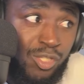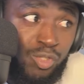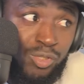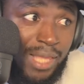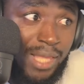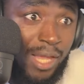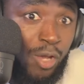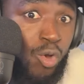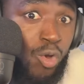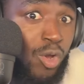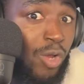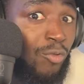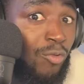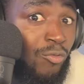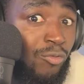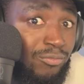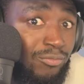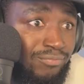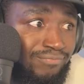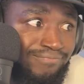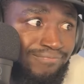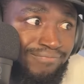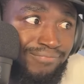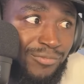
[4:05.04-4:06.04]
they're going
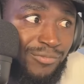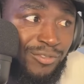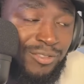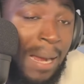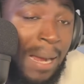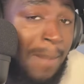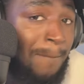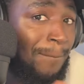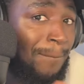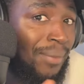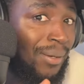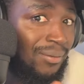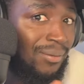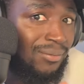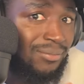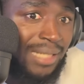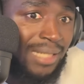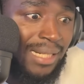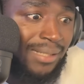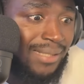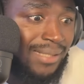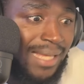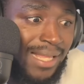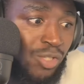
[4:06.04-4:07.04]
rampant,
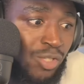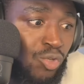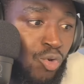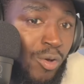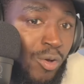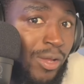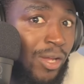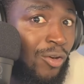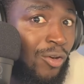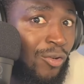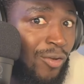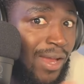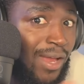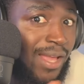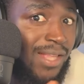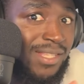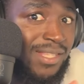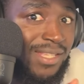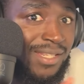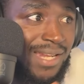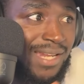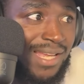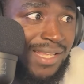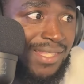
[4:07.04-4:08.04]
like it's going crazy
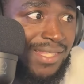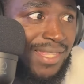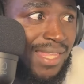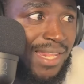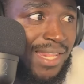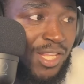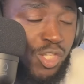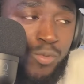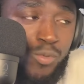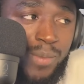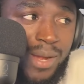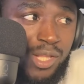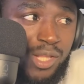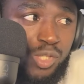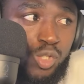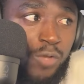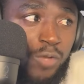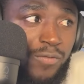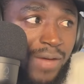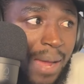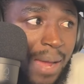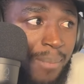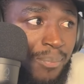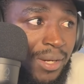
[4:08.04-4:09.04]
in that state. There's so many stuff
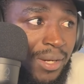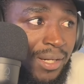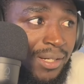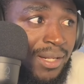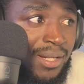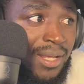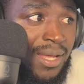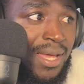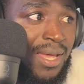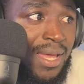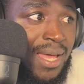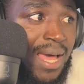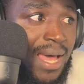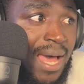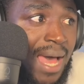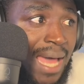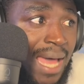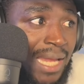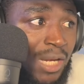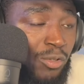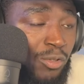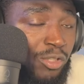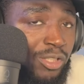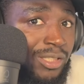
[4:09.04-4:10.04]
happening, and
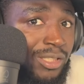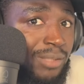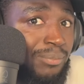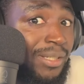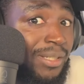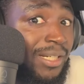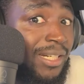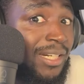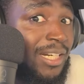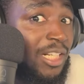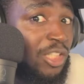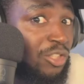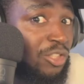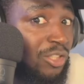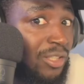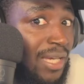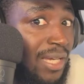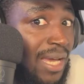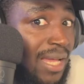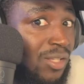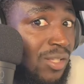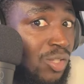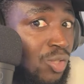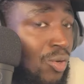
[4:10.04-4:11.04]
they were trying to bring the National
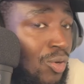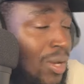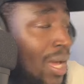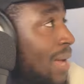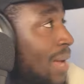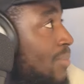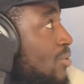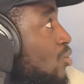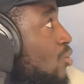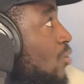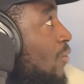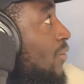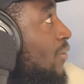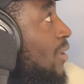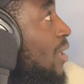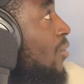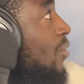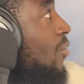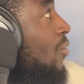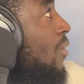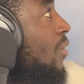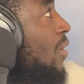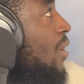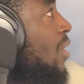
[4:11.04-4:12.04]
Guards to calm stuff down.
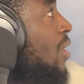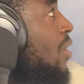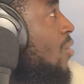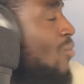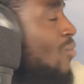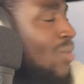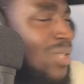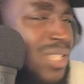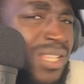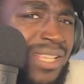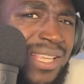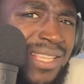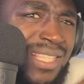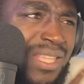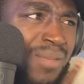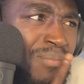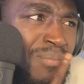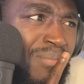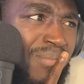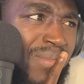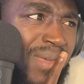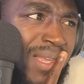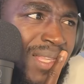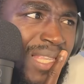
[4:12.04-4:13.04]
Is it
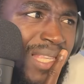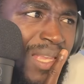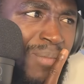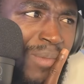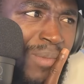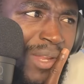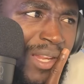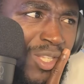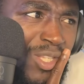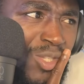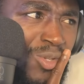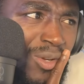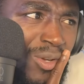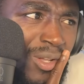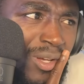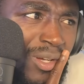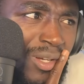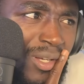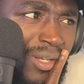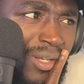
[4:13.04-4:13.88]
in Minnesota?